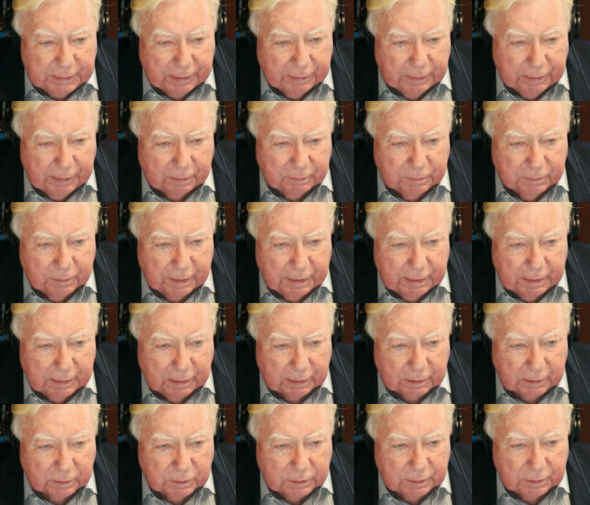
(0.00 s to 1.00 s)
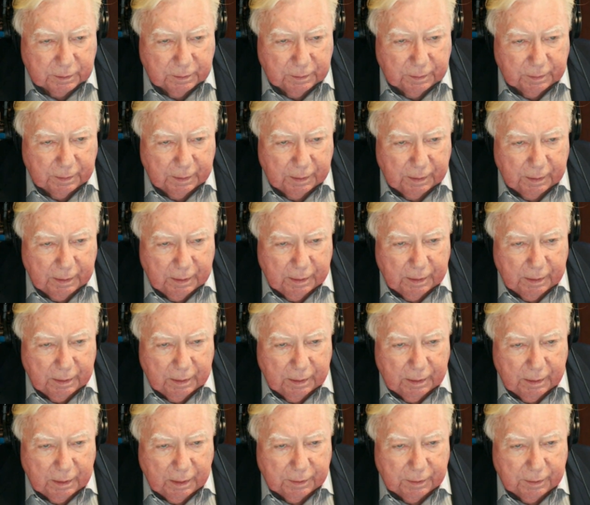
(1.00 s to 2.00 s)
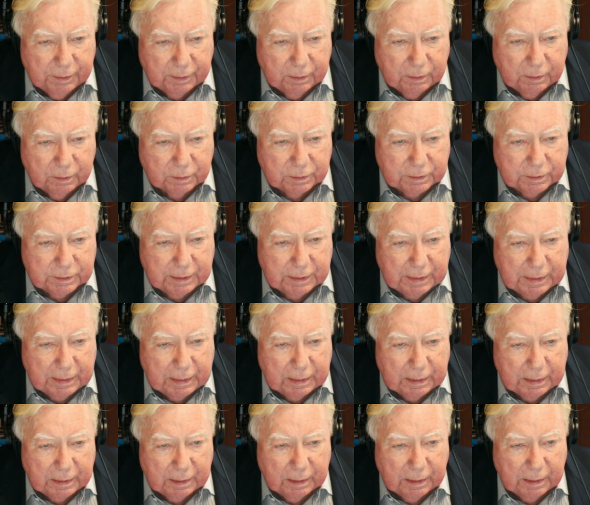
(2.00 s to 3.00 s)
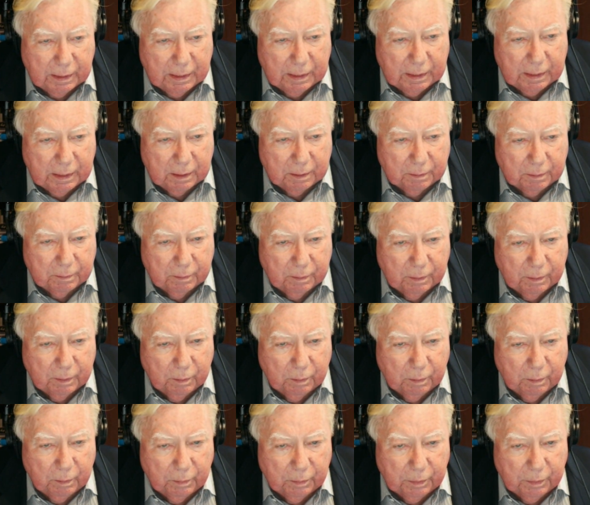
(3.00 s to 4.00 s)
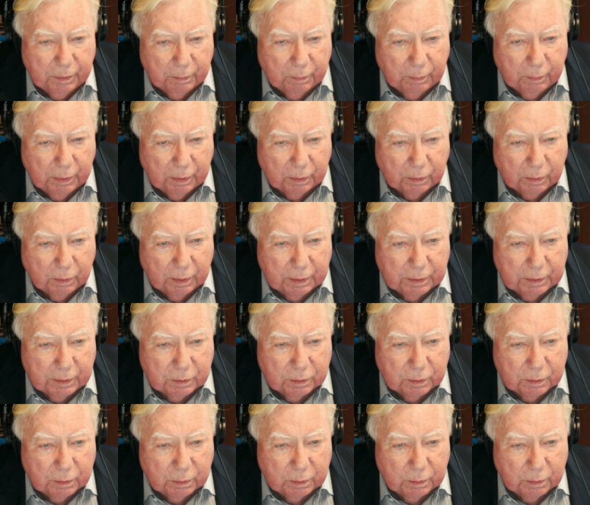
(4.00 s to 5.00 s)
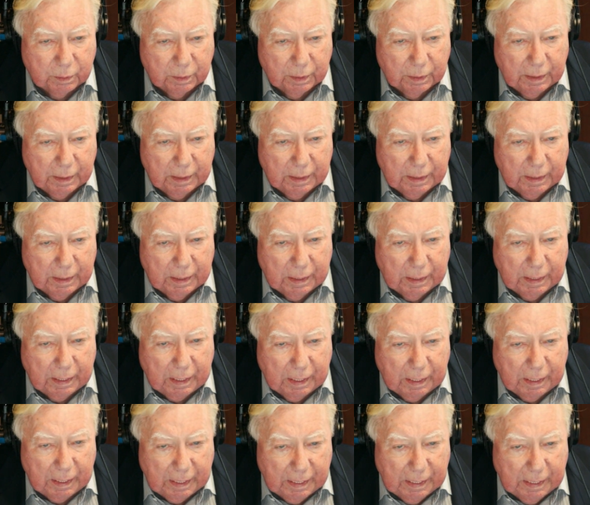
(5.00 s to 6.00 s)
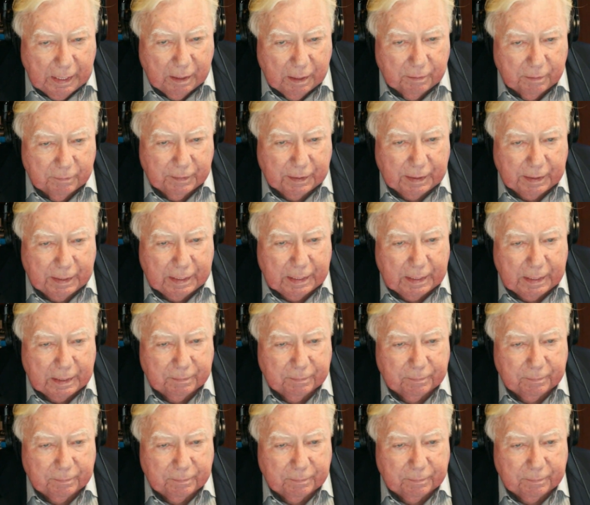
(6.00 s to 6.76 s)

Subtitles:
after the election. I think you see that we're going to have a